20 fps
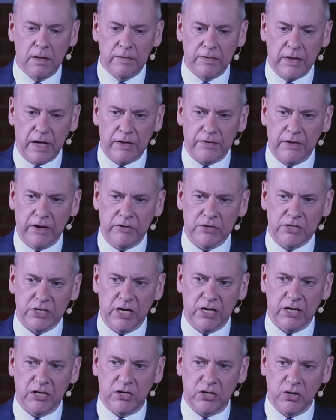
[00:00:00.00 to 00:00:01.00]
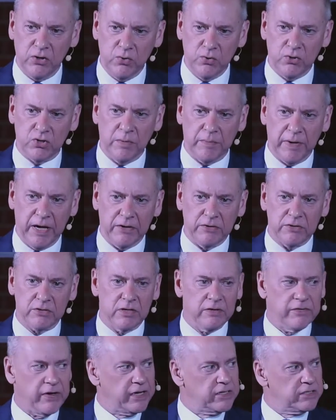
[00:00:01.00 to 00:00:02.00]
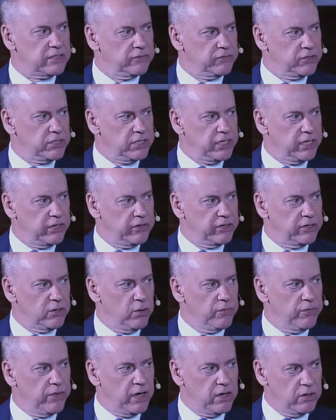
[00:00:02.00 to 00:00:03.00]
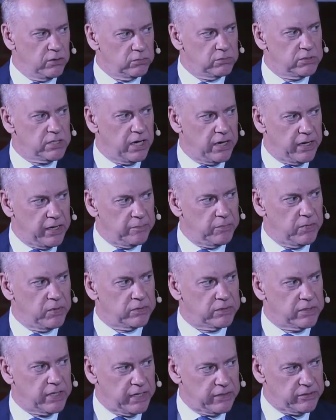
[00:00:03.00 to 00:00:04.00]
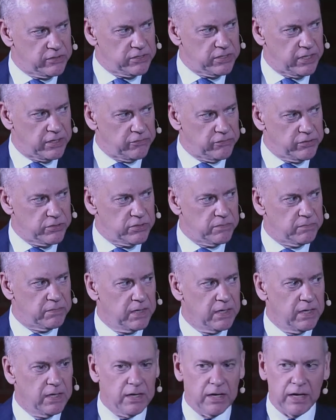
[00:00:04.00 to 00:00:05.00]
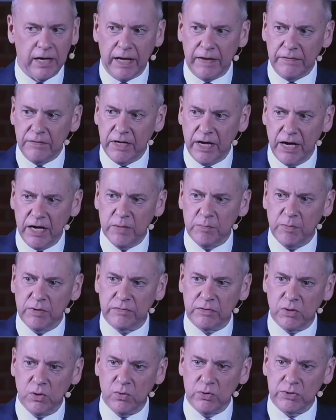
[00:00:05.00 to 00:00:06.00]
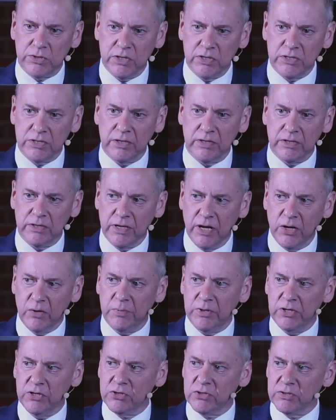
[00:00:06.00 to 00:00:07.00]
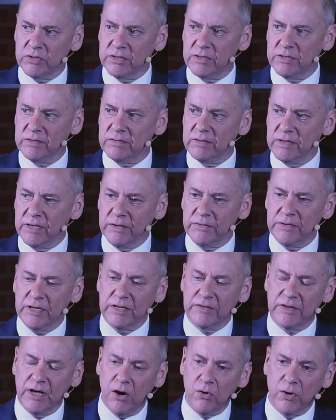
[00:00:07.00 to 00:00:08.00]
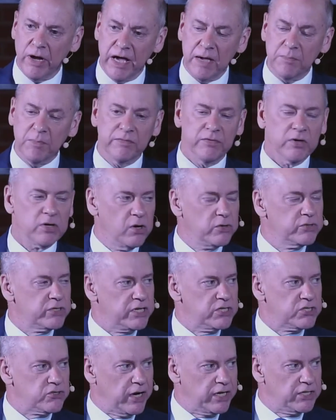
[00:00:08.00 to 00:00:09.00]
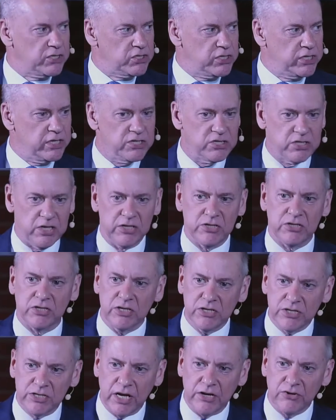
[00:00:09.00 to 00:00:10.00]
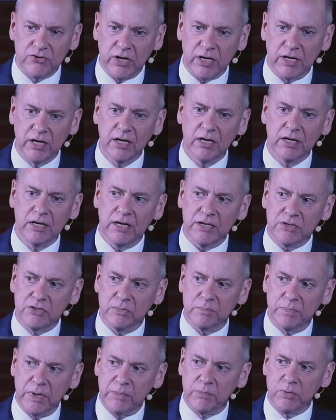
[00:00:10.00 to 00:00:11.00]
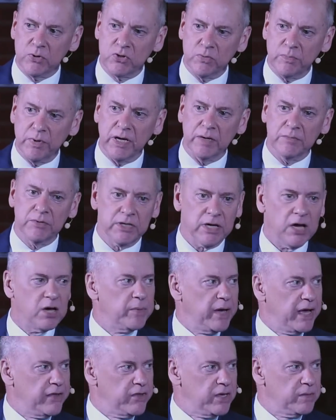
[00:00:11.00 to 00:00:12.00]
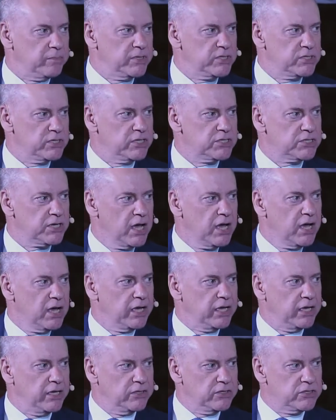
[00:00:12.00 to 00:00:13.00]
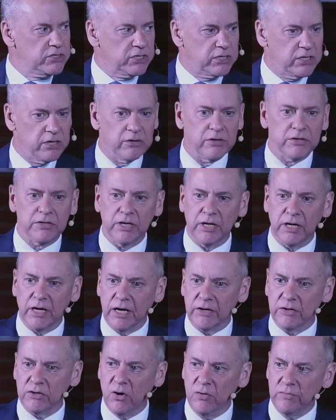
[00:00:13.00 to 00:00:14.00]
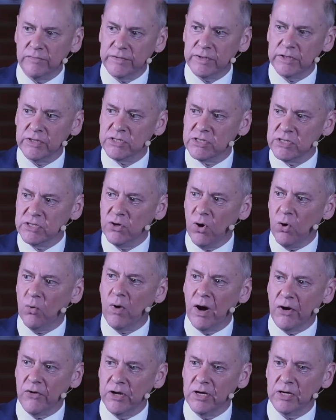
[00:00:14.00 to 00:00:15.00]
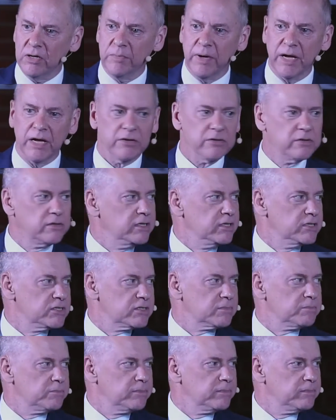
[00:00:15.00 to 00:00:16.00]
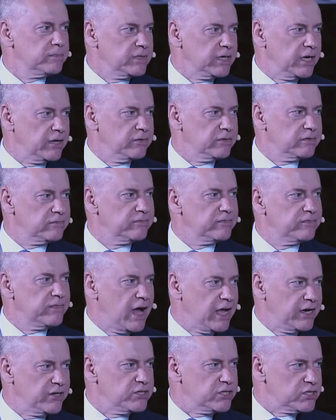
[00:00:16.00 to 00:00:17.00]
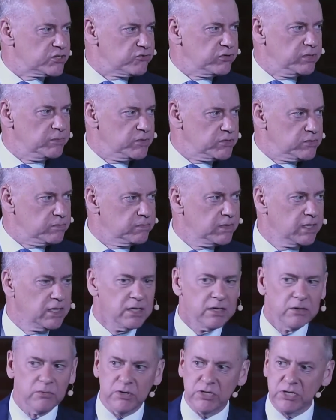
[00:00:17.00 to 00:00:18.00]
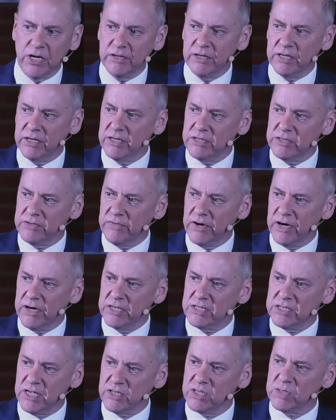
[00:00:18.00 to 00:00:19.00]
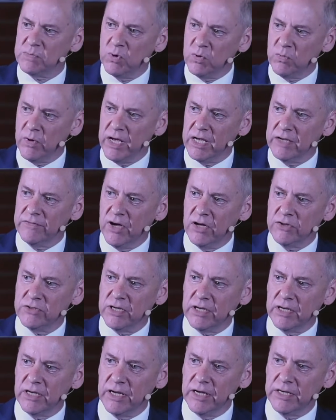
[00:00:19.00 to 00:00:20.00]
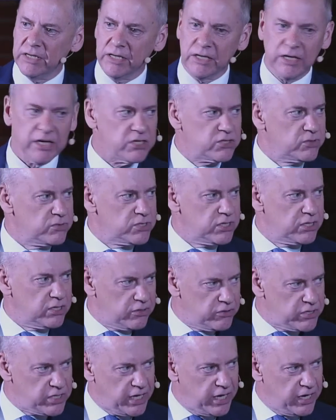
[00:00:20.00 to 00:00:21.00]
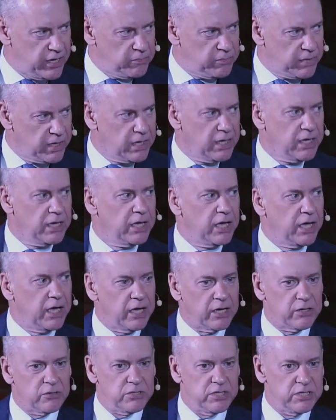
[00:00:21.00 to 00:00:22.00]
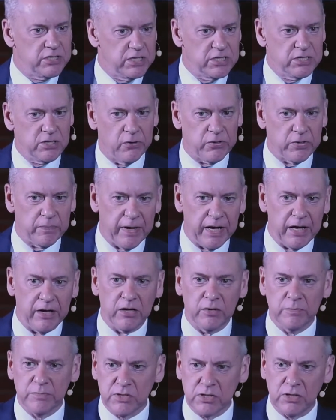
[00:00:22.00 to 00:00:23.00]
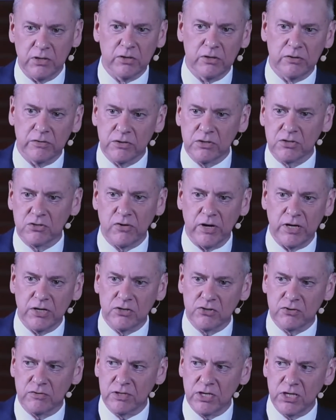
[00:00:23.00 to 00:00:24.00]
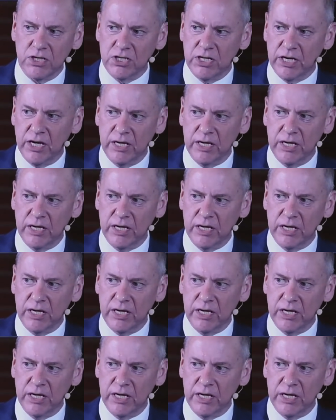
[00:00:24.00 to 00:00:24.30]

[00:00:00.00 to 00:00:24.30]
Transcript: There is a huge amount of activity going on the whole time on counter-terrorism, and the aim, of course, is that nobody should, the whole aim of the contest strategy is citizen-centric. It's that people should be able to go about their business in security and confidence, not worrying about this, violent extremism, which I think is a very sensible way of articulating a national security aim, because this is not about obscure and strange strategic